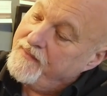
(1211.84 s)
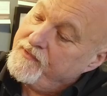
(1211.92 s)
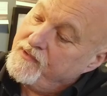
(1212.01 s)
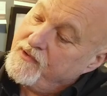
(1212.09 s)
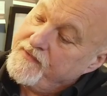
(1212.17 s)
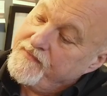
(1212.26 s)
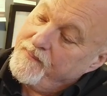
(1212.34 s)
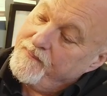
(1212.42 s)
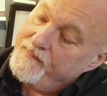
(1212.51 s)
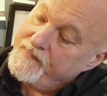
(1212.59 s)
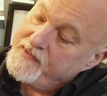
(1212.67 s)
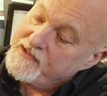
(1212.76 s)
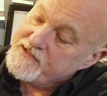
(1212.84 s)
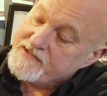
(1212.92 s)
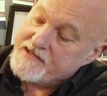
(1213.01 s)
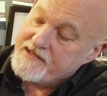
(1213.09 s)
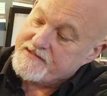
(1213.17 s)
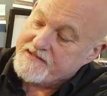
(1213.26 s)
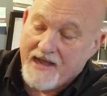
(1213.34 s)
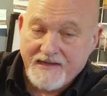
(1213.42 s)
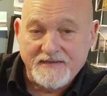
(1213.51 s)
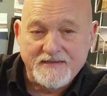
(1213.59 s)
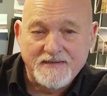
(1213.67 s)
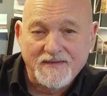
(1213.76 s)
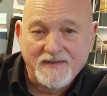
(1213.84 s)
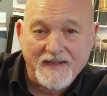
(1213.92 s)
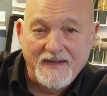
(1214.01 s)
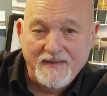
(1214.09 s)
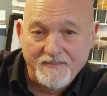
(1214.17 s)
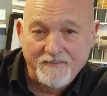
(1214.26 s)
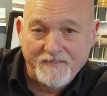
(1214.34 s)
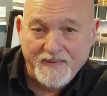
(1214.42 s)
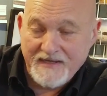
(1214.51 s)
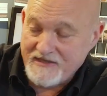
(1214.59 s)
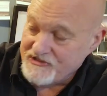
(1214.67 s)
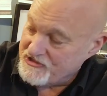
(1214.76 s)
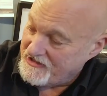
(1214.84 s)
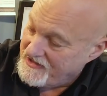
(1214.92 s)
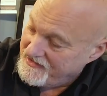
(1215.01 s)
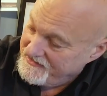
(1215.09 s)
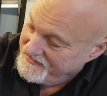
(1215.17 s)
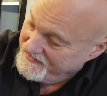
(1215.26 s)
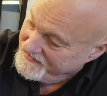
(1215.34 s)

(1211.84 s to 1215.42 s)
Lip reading: I'll have to look it up, Sea Stacks, Llyn Peninsula.